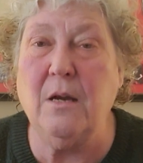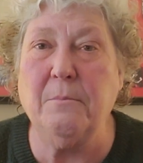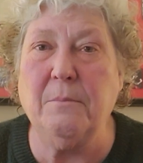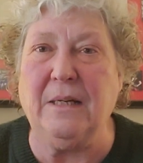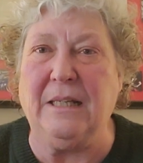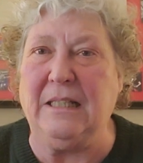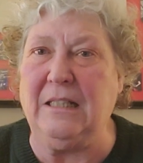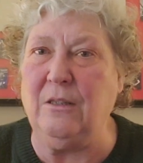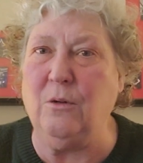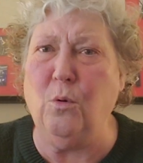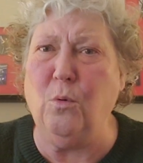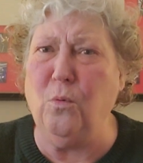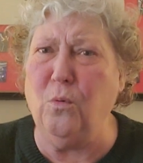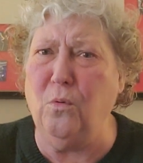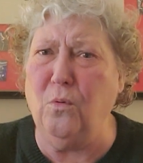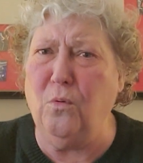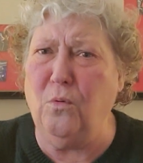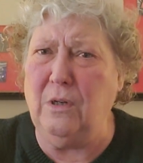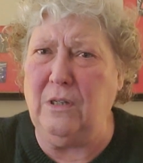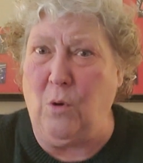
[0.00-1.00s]
But,
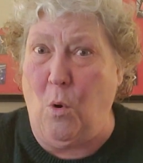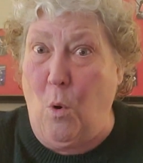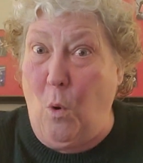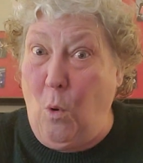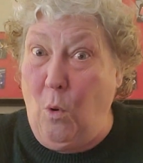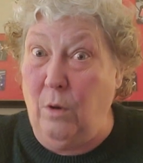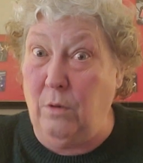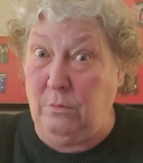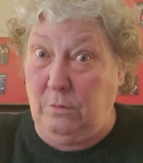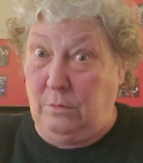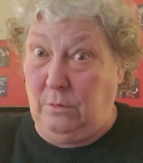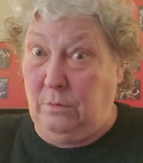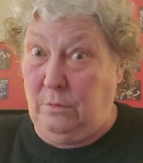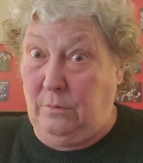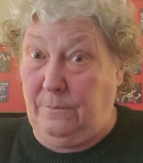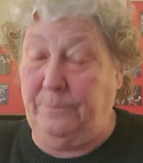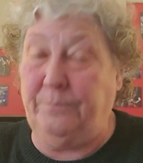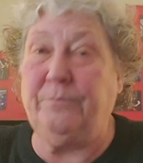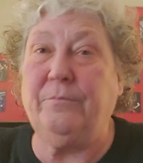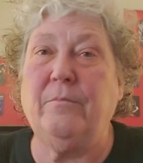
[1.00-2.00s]
oh, oh,
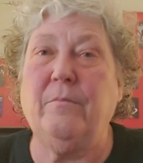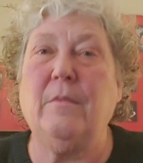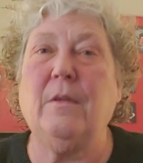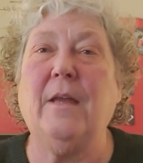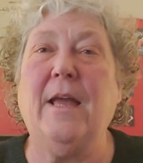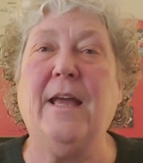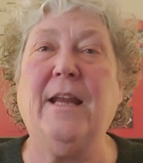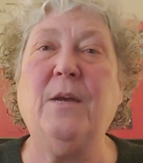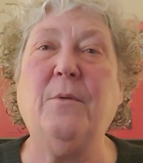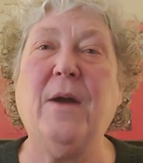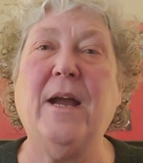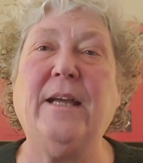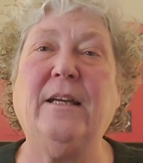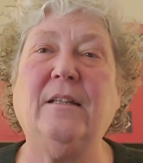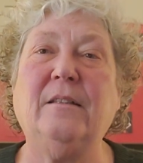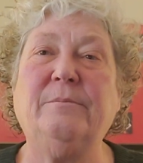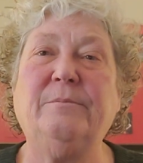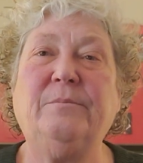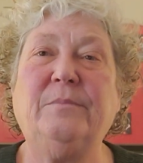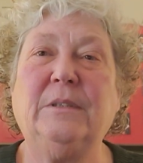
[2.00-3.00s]
Anyway,
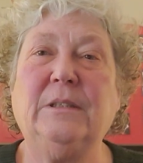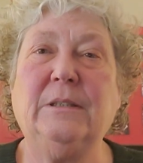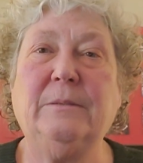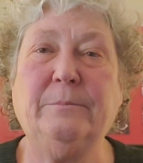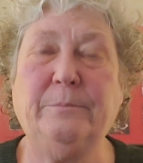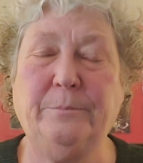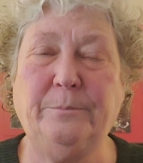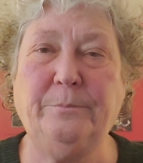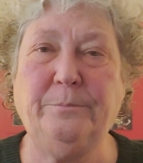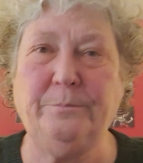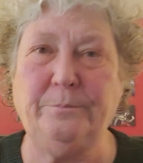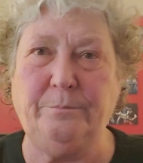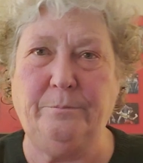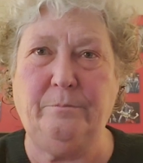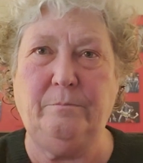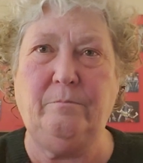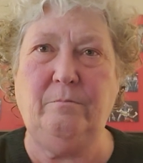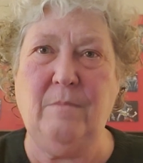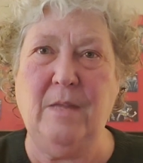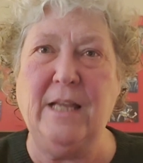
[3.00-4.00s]

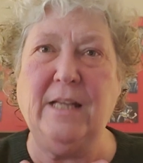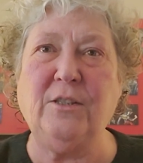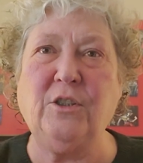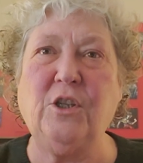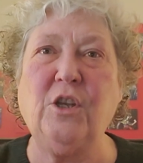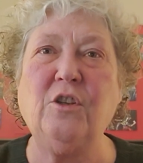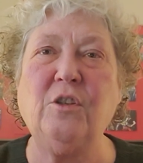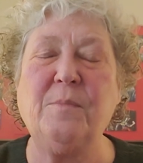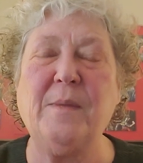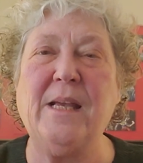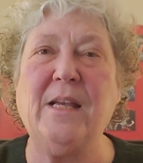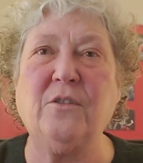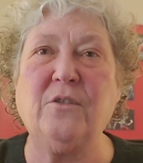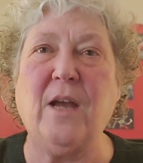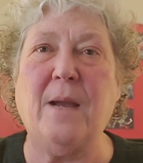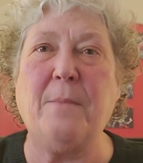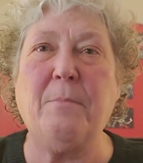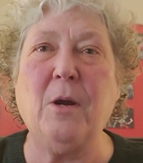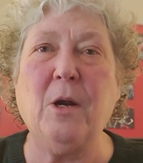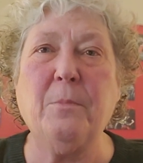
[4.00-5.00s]
excuse me as
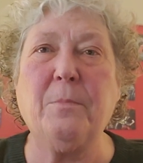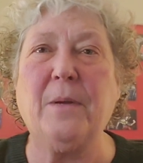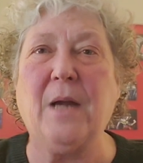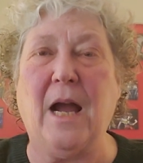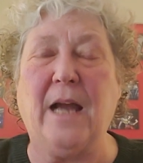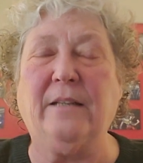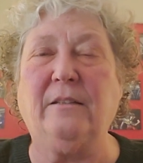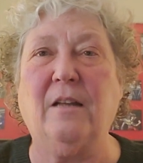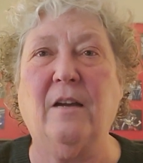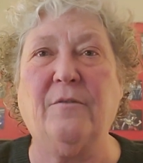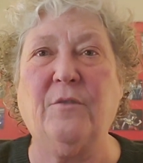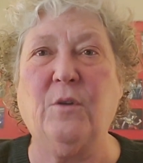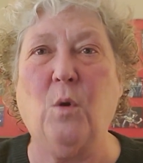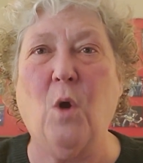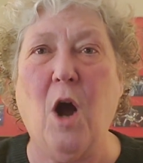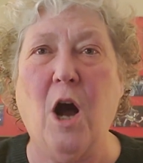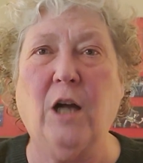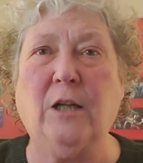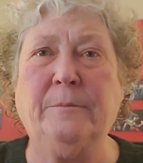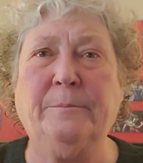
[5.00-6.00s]
I burp. I love you
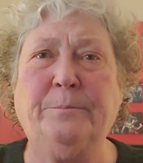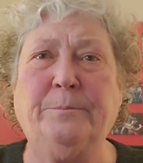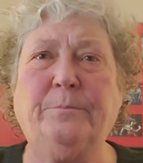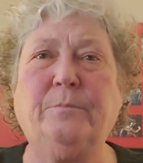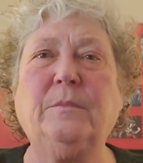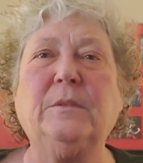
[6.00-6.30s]
all.